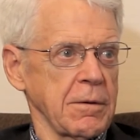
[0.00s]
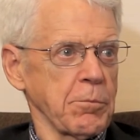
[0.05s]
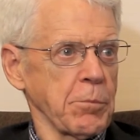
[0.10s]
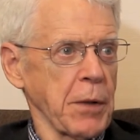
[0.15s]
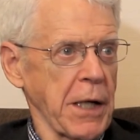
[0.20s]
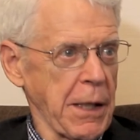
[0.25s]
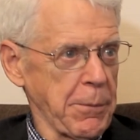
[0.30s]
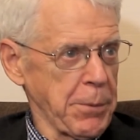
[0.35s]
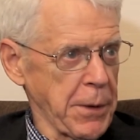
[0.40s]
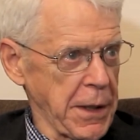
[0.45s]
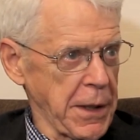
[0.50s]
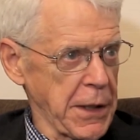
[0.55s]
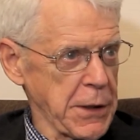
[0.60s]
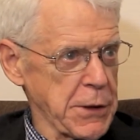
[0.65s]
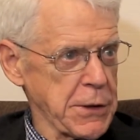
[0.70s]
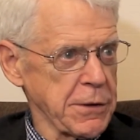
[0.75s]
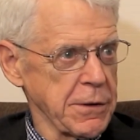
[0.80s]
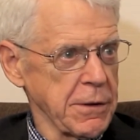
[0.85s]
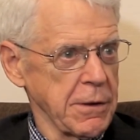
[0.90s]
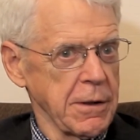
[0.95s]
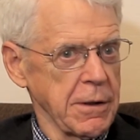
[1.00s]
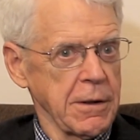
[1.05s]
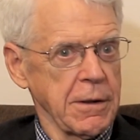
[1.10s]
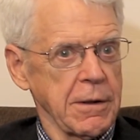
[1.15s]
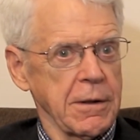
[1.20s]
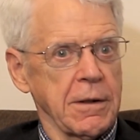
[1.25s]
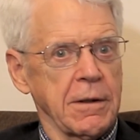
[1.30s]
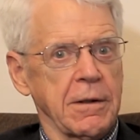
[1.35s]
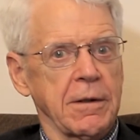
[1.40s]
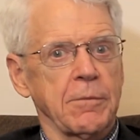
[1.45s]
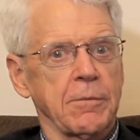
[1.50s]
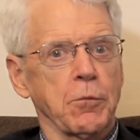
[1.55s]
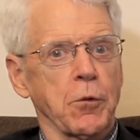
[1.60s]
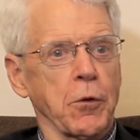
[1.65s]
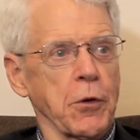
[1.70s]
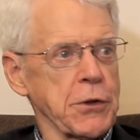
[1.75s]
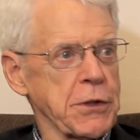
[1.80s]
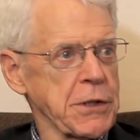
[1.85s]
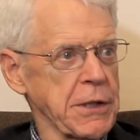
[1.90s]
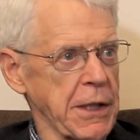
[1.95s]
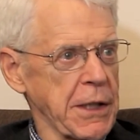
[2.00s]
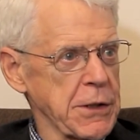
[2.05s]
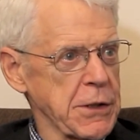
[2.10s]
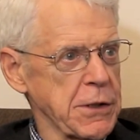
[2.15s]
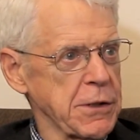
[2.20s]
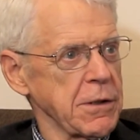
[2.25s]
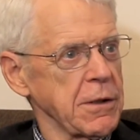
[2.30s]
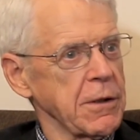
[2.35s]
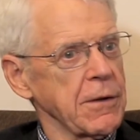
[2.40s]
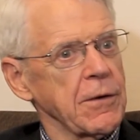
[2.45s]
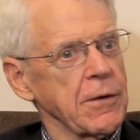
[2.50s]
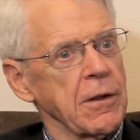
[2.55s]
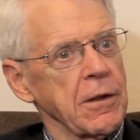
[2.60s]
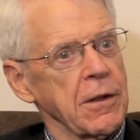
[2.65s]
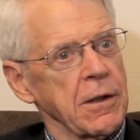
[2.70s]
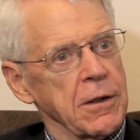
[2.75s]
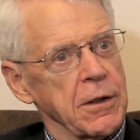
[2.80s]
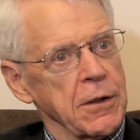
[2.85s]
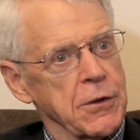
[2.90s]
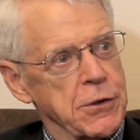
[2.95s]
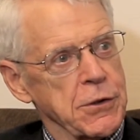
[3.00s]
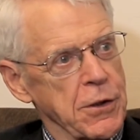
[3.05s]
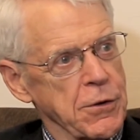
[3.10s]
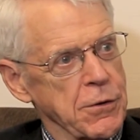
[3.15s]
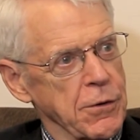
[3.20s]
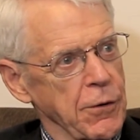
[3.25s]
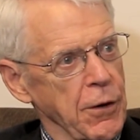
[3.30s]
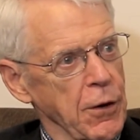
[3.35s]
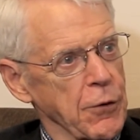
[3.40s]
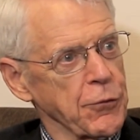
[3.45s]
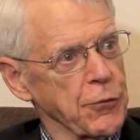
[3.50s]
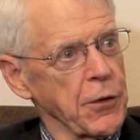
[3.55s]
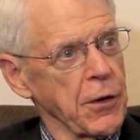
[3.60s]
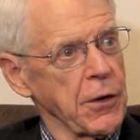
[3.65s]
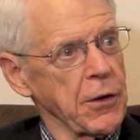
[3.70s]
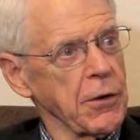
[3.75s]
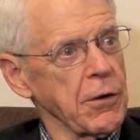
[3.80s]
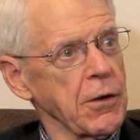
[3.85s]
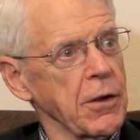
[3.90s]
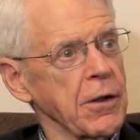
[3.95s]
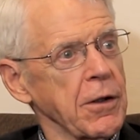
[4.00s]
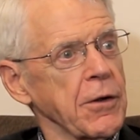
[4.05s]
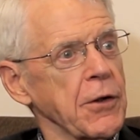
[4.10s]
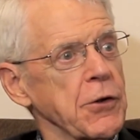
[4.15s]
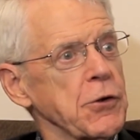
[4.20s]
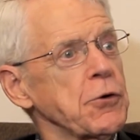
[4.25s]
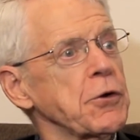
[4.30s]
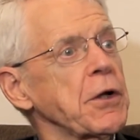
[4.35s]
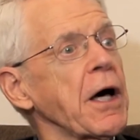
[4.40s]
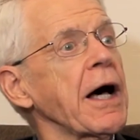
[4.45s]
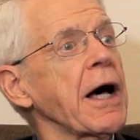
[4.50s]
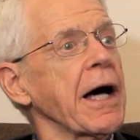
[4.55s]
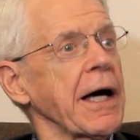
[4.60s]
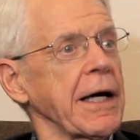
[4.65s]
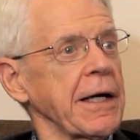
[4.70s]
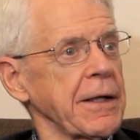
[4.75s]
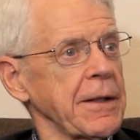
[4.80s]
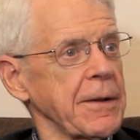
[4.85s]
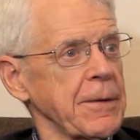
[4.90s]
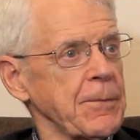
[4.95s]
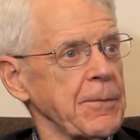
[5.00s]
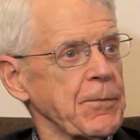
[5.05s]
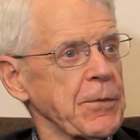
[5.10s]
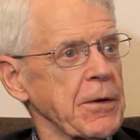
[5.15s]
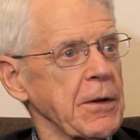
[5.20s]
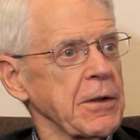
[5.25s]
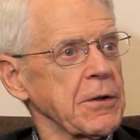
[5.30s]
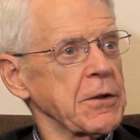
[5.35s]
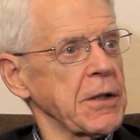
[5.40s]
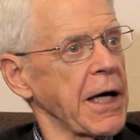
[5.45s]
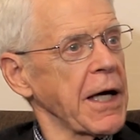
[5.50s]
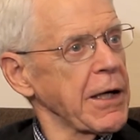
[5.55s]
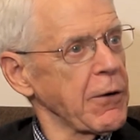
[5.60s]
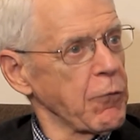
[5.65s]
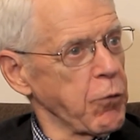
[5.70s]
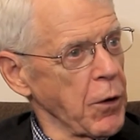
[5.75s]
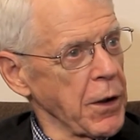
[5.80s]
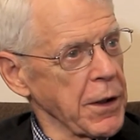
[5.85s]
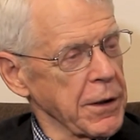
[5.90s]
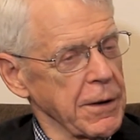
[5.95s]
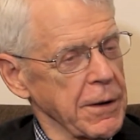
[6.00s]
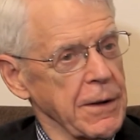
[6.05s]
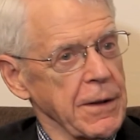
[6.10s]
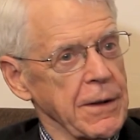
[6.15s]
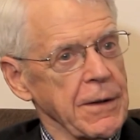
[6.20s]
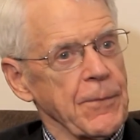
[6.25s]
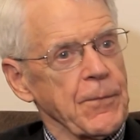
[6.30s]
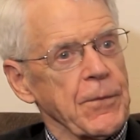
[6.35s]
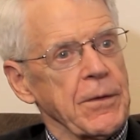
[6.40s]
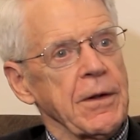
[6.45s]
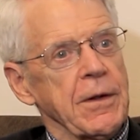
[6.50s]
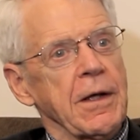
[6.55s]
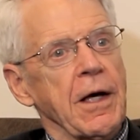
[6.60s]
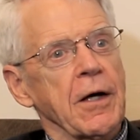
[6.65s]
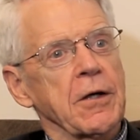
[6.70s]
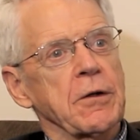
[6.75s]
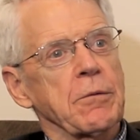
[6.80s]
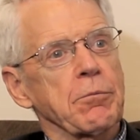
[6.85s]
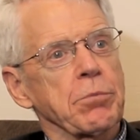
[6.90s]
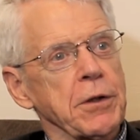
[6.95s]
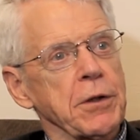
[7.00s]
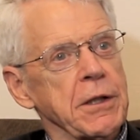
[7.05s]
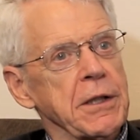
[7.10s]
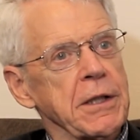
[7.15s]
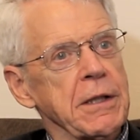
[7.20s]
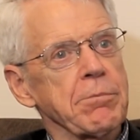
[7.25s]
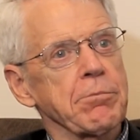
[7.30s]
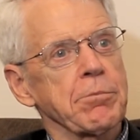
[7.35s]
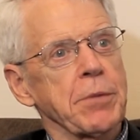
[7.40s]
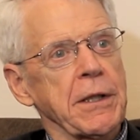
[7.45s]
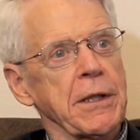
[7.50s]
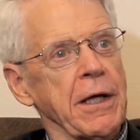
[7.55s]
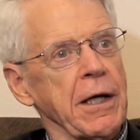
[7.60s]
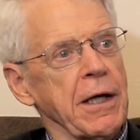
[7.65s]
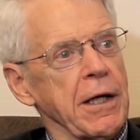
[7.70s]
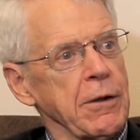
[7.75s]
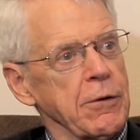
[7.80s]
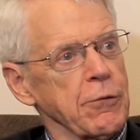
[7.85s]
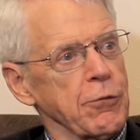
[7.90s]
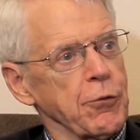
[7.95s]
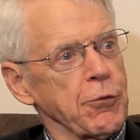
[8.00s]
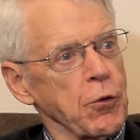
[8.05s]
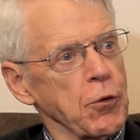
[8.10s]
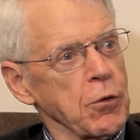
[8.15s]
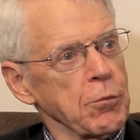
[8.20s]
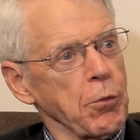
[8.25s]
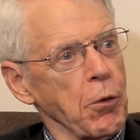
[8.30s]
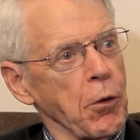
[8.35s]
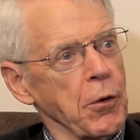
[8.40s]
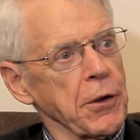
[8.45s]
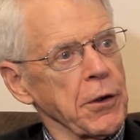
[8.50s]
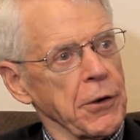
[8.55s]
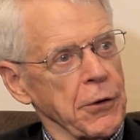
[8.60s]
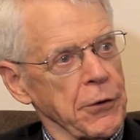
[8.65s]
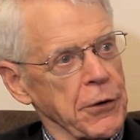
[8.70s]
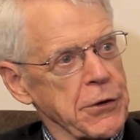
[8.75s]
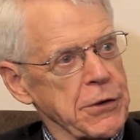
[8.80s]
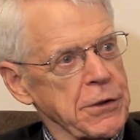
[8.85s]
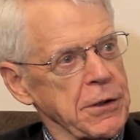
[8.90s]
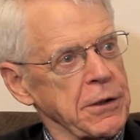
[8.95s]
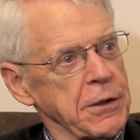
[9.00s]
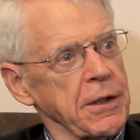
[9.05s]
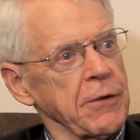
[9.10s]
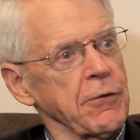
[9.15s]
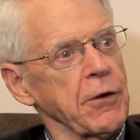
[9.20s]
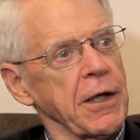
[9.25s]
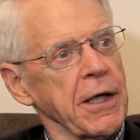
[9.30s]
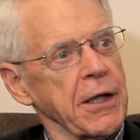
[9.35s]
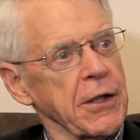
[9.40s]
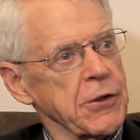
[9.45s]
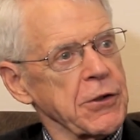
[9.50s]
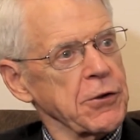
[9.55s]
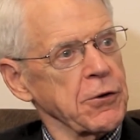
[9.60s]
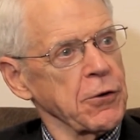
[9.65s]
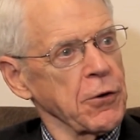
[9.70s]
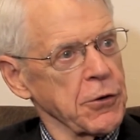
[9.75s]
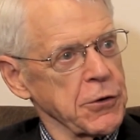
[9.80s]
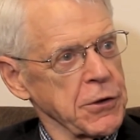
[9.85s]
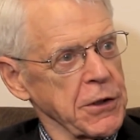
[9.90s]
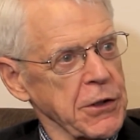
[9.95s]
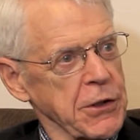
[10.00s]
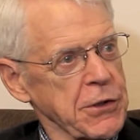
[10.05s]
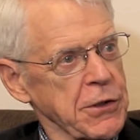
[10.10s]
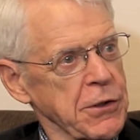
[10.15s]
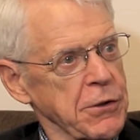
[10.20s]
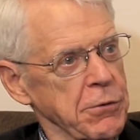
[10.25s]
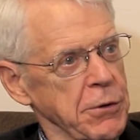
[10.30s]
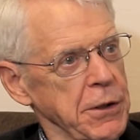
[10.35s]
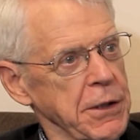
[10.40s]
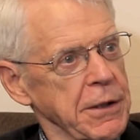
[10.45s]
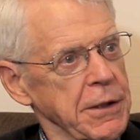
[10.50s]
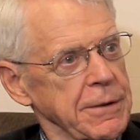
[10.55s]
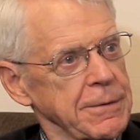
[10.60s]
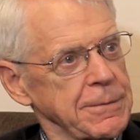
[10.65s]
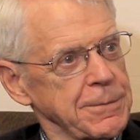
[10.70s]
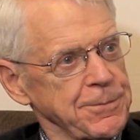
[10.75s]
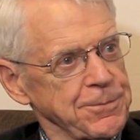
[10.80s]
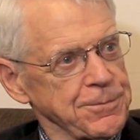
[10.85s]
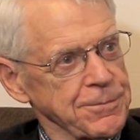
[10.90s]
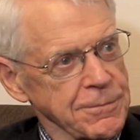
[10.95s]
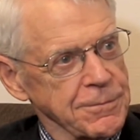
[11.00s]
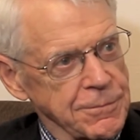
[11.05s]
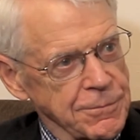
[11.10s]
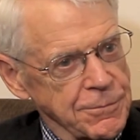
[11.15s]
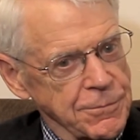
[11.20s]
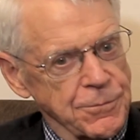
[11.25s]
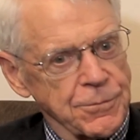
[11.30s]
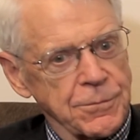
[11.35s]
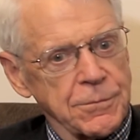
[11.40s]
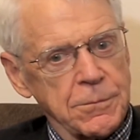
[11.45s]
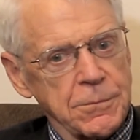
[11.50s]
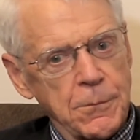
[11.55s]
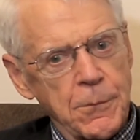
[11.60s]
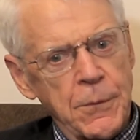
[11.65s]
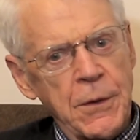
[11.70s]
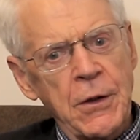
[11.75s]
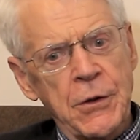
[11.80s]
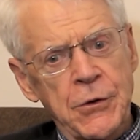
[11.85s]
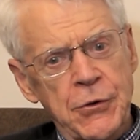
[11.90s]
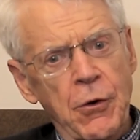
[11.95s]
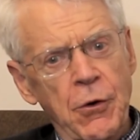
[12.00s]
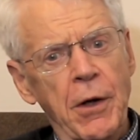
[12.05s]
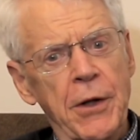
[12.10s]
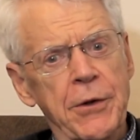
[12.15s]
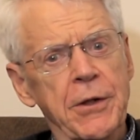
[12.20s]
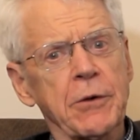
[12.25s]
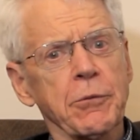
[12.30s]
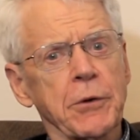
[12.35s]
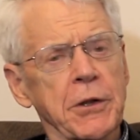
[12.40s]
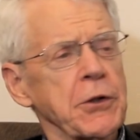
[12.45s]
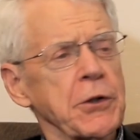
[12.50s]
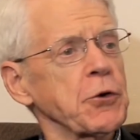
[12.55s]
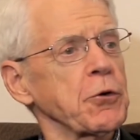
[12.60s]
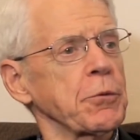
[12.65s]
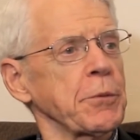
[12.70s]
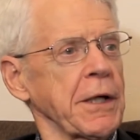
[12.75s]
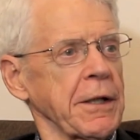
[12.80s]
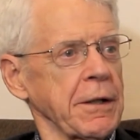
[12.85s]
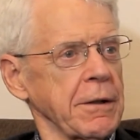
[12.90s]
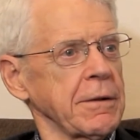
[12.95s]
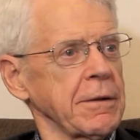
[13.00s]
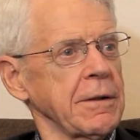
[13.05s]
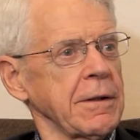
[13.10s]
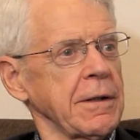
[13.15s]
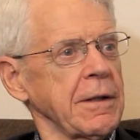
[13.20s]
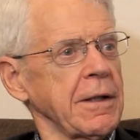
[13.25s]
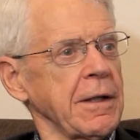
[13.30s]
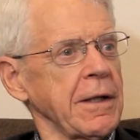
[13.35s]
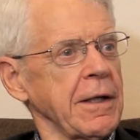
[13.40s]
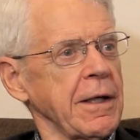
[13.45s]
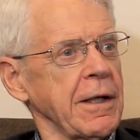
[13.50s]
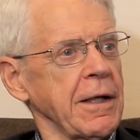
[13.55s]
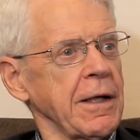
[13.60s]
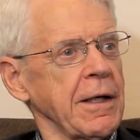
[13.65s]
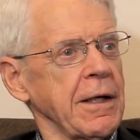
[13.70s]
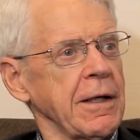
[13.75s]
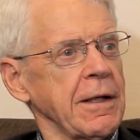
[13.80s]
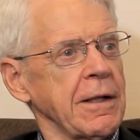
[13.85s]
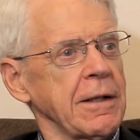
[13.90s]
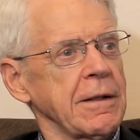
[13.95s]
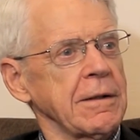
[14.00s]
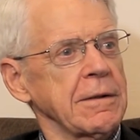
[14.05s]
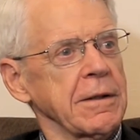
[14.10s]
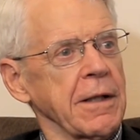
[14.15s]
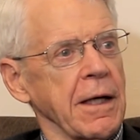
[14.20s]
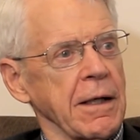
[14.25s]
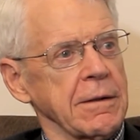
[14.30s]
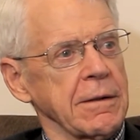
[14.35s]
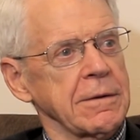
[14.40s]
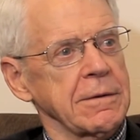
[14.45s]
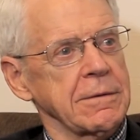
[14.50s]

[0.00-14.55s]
bypass, more stents, congestive heart failure, and you die. Die of what? A completely benign foodborne illness that never had its causation treated. So I think we can do better. Yeah.